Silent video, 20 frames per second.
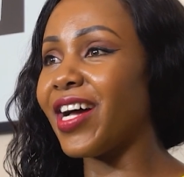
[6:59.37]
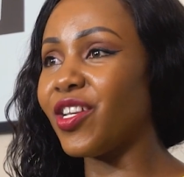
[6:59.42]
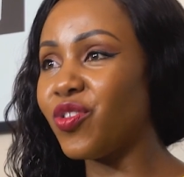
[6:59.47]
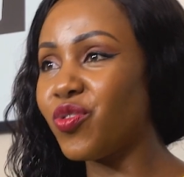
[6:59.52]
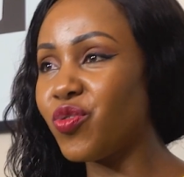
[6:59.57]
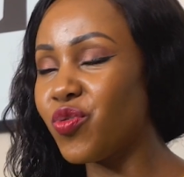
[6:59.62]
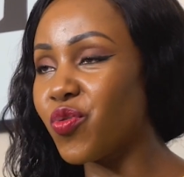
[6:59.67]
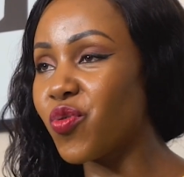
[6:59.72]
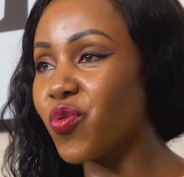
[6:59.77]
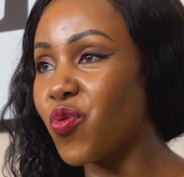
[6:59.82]

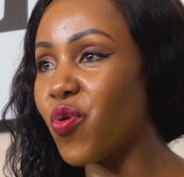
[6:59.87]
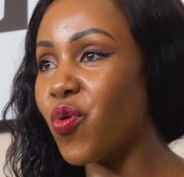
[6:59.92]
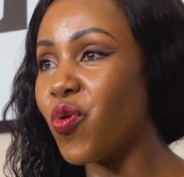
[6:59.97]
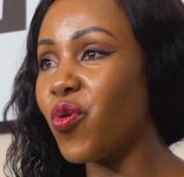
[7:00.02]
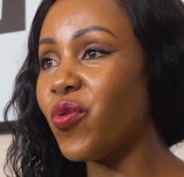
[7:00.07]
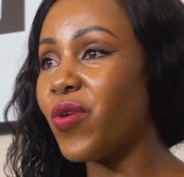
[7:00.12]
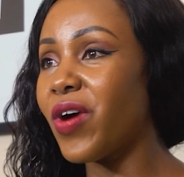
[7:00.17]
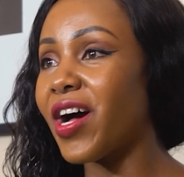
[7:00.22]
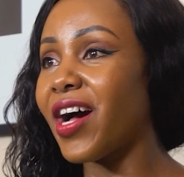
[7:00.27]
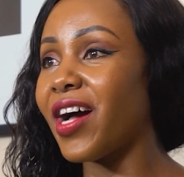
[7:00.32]
to
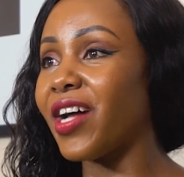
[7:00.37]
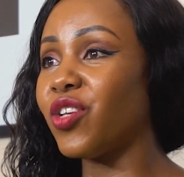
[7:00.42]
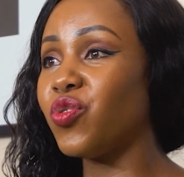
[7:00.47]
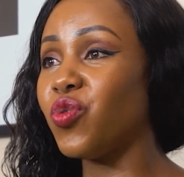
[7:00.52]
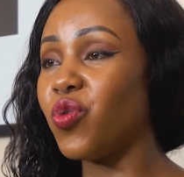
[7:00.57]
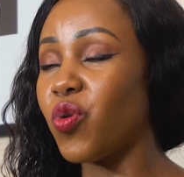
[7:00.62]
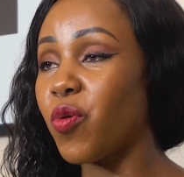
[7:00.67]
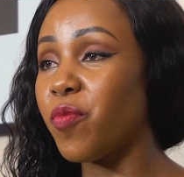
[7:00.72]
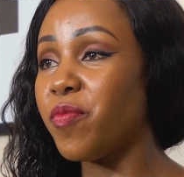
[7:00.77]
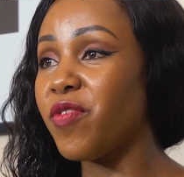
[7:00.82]
go to
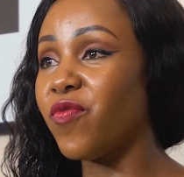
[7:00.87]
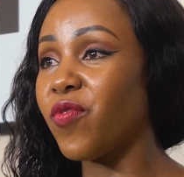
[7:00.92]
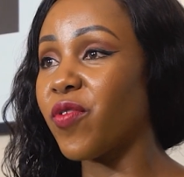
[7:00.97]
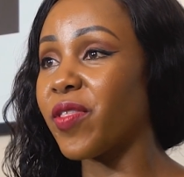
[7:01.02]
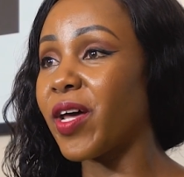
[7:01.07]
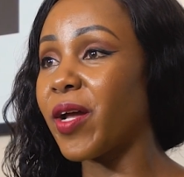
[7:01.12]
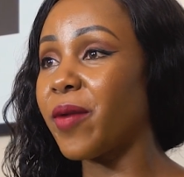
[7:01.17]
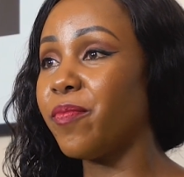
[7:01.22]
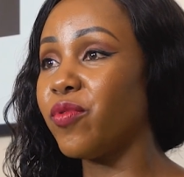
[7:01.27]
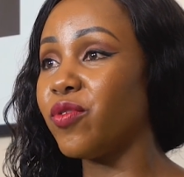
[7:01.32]
lobby for
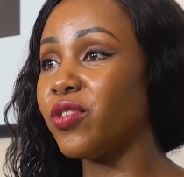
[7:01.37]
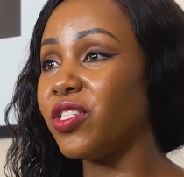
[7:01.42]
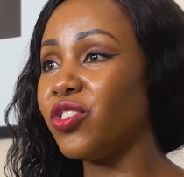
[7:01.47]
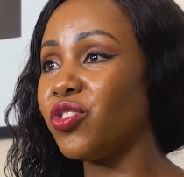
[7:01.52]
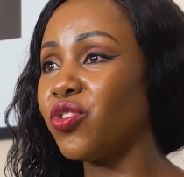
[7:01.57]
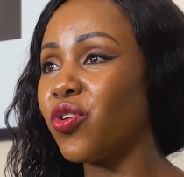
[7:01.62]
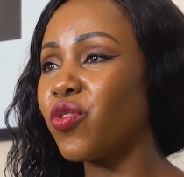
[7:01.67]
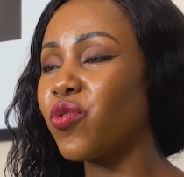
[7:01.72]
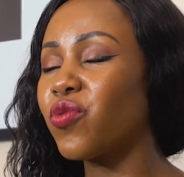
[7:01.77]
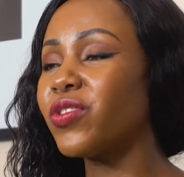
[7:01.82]
that
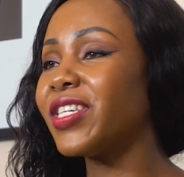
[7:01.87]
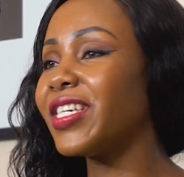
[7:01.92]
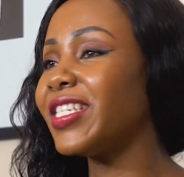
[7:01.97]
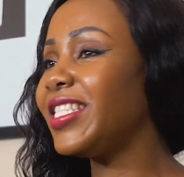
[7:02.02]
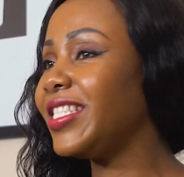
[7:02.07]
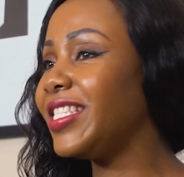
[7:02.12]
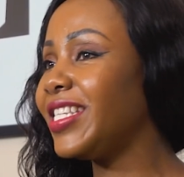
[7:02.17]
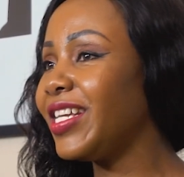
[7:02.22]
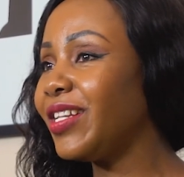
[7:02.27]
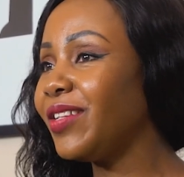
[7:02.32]
position, because I
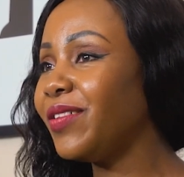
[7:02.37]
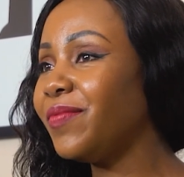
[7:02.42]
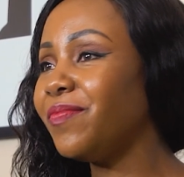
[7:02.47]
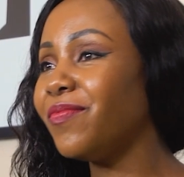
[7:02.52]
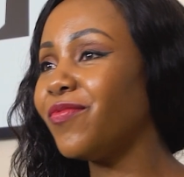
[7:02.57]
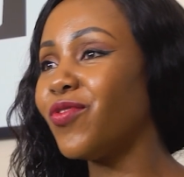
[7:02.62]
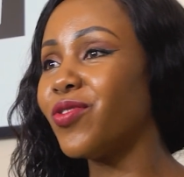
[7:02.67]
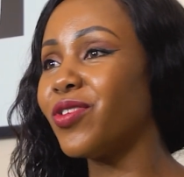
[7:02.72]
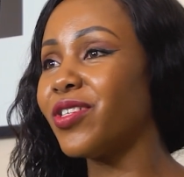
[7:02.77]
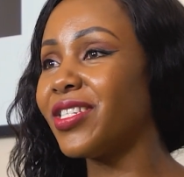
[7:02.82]
still
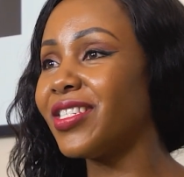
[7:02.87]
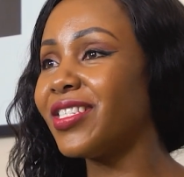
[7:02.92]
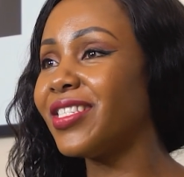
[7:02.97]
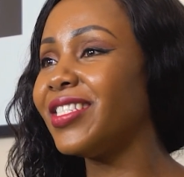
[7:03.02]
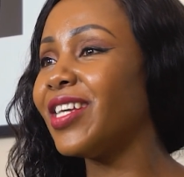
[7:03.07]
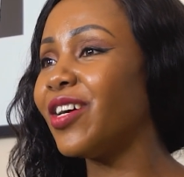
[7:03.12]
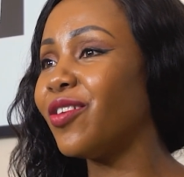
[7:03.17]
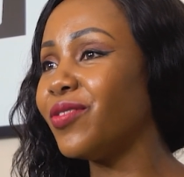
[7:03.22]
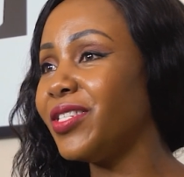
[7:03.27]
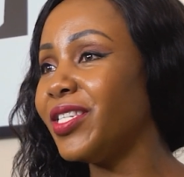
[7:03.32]
was
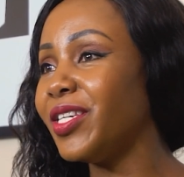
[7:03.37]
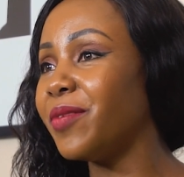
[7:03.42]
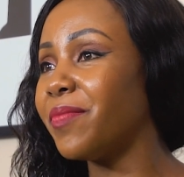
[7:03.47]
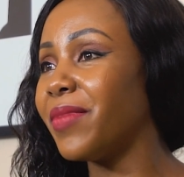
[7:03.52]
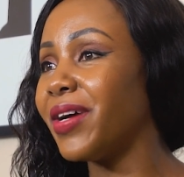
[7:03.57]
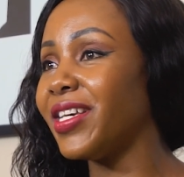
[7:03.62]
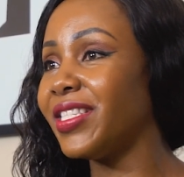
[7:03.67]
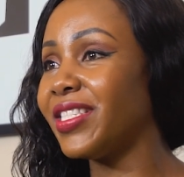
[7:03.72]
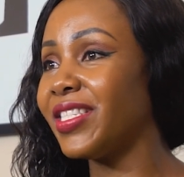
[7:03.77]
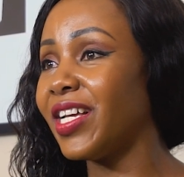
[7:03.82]
doubting
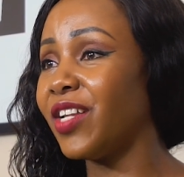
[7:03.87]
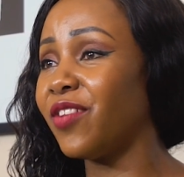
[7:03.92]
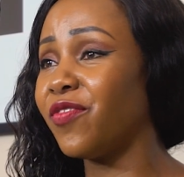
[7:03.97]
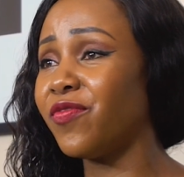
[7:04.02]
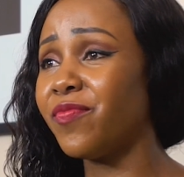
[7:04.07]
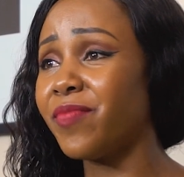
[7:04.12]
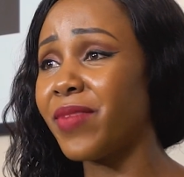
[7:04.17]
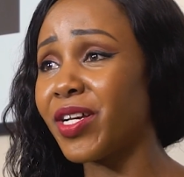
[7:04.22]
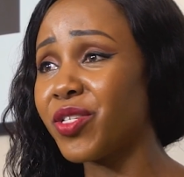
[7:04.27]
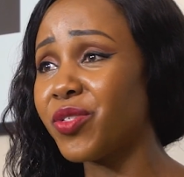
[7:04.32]
myself.
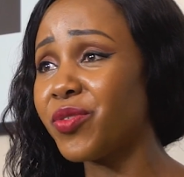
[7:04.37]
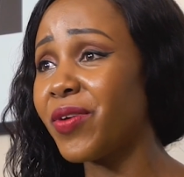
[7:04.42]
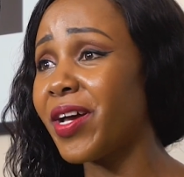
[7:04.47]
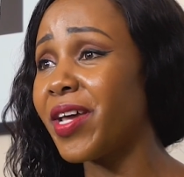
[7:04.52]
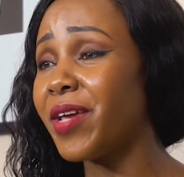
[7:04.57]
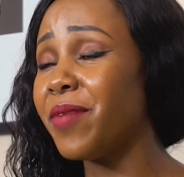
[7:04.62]
Mnajua